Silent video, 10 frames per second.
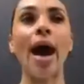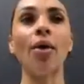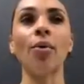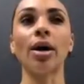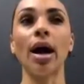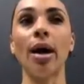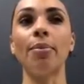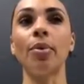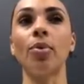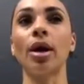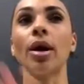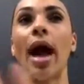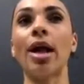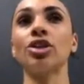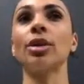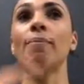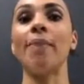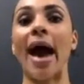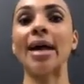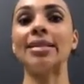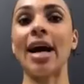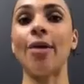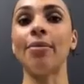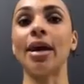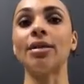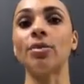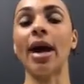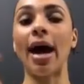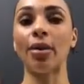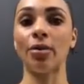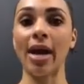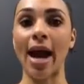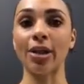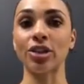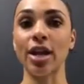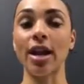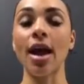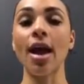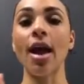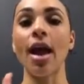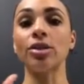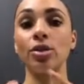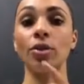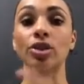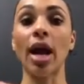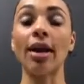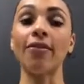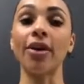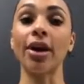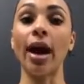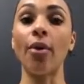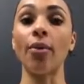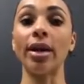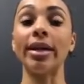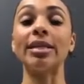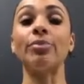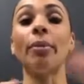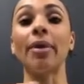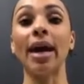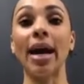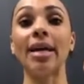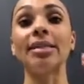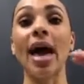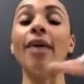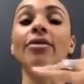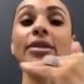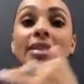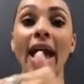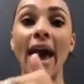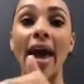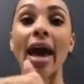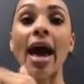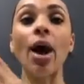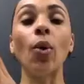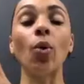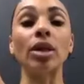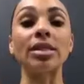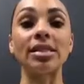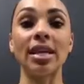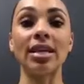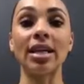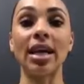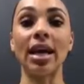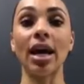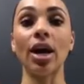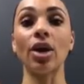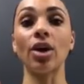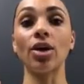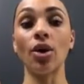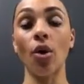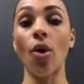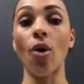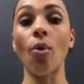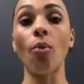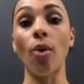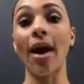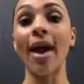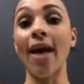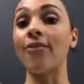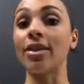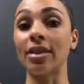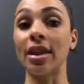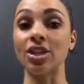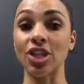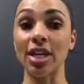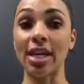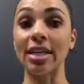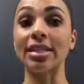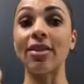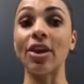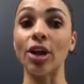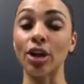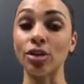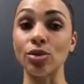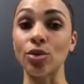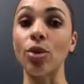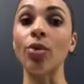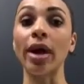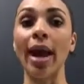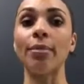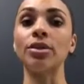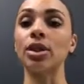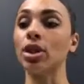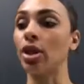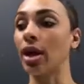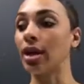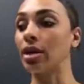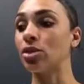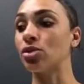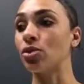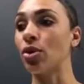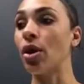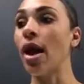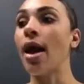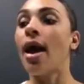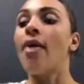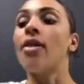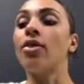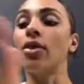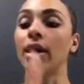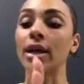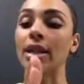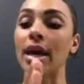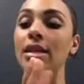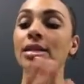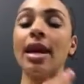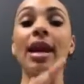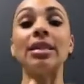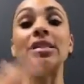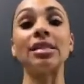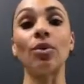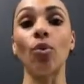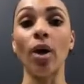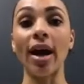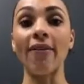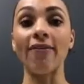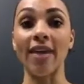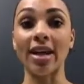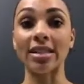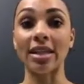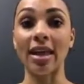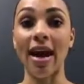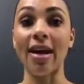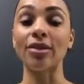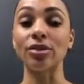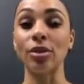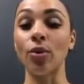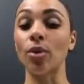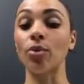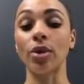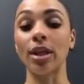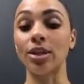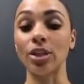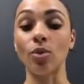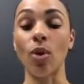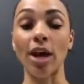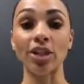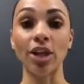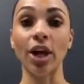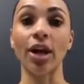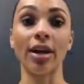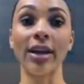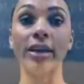now we're actually back down because we had a reaction, and so we're trying to figure out what it is. But because every day we're sending Nicole everything she eats, and then her stool, we're able to look at the stool and then look at the intake and see what affected that. And so we're really just watching her and